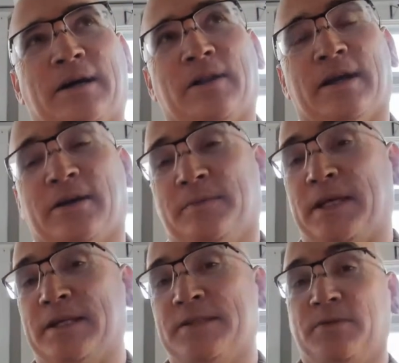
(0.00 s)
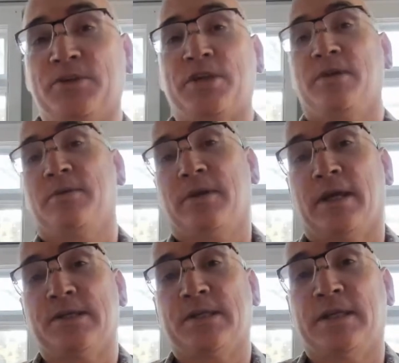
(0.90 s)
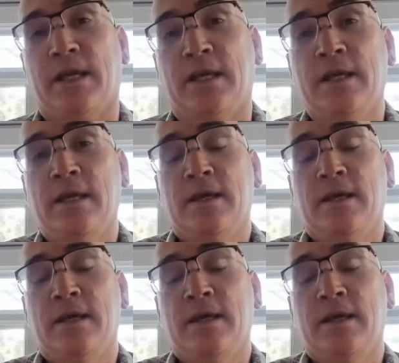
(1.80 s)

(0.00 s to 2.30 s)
a lot of updates I want to share with you guys today.